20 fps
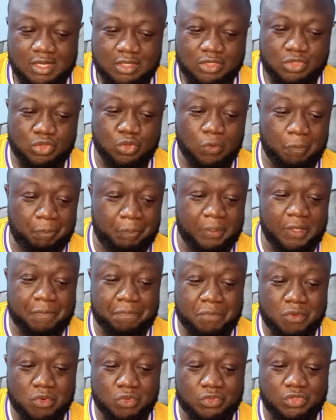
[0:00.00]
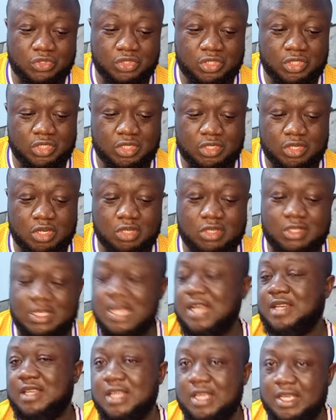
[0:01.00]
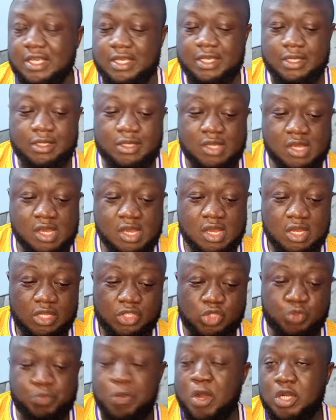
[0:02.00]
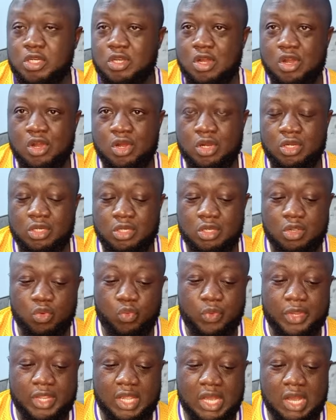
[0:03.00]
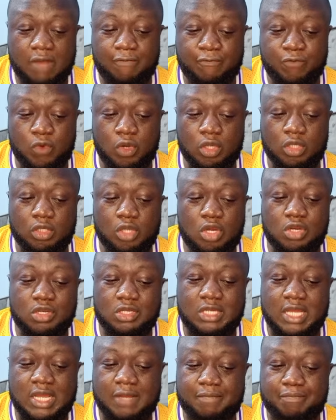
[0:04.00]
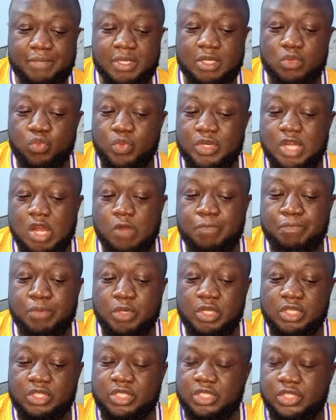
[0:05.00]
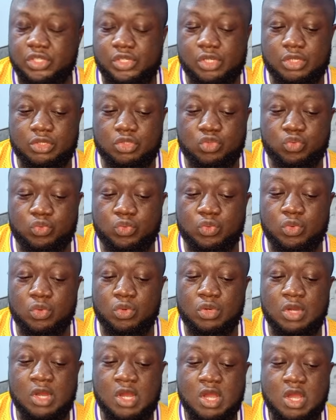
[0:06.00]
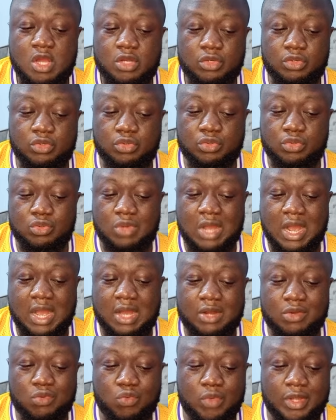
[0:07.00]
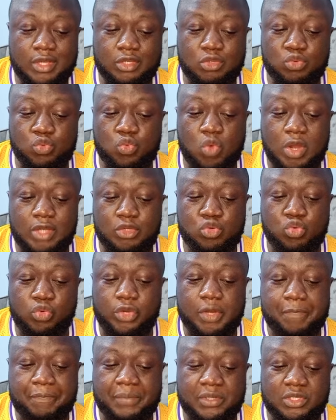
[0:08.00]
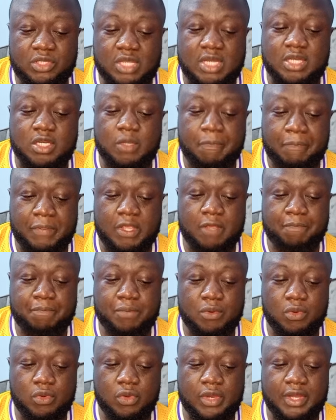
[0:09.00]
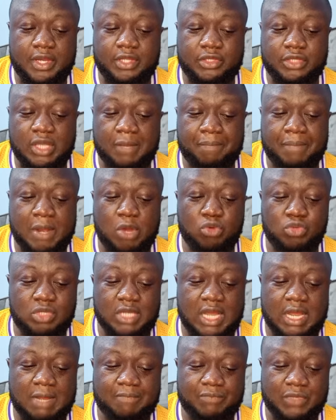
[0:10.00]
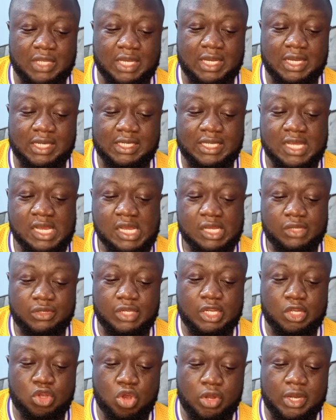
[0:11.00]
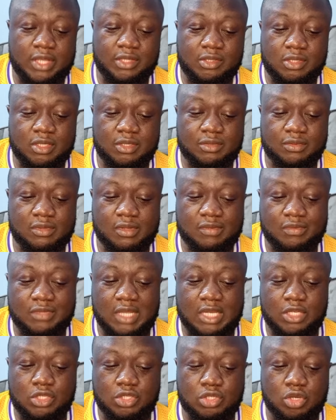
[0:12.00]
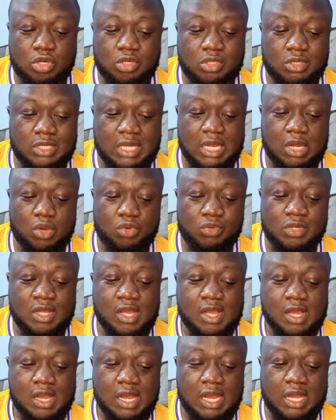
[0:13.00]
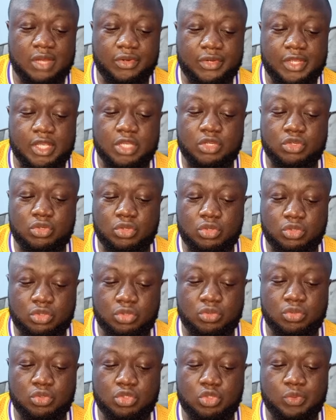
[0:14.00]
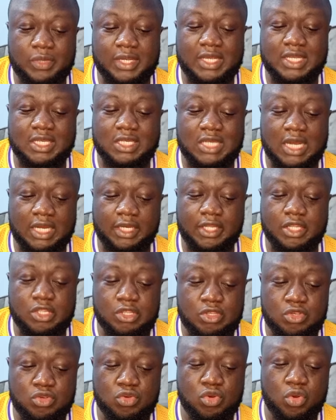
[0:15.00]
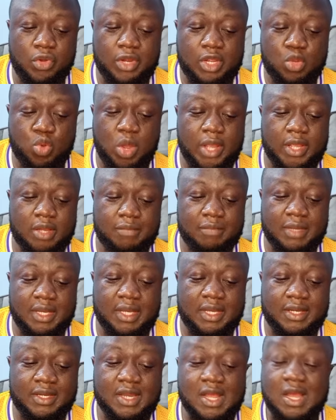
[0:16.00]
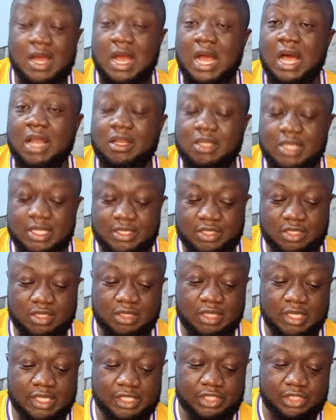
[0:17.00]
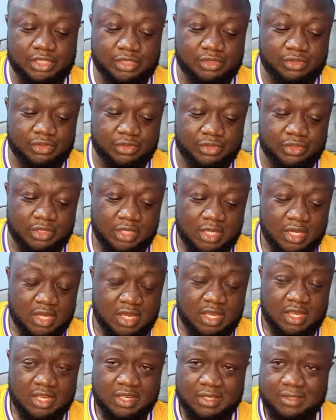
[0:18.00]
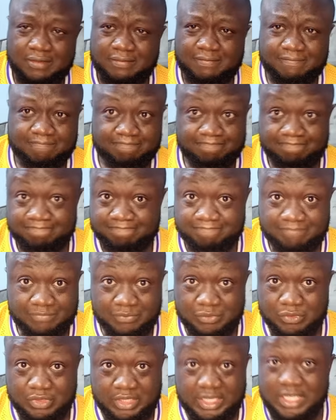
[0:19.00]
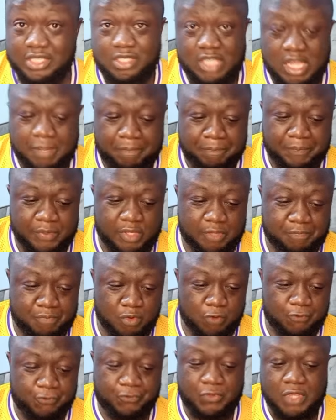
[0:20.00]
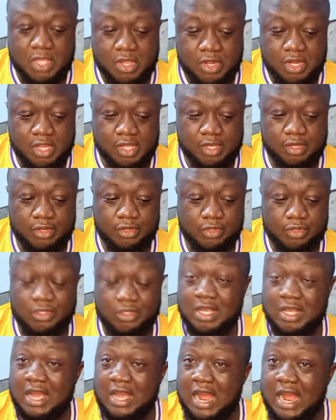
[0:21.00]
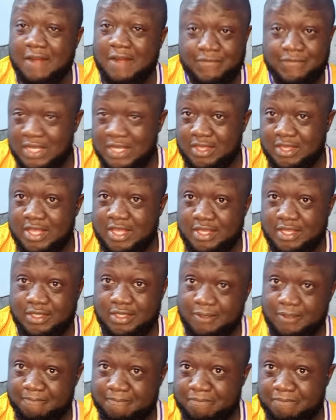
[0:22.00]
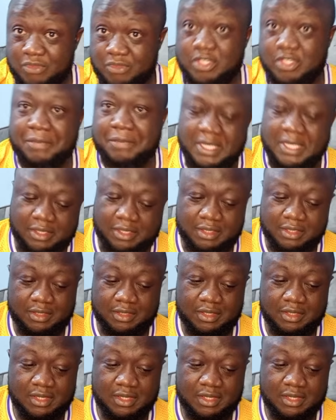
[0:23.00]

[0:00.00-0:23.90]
So people still don't get it. Spot on, we have for a long time been without politicians who do and want to represent the people. It is about time that the current systems are turned down and reintroduced with entirely new requirements and legislations. These are people furious after this debate.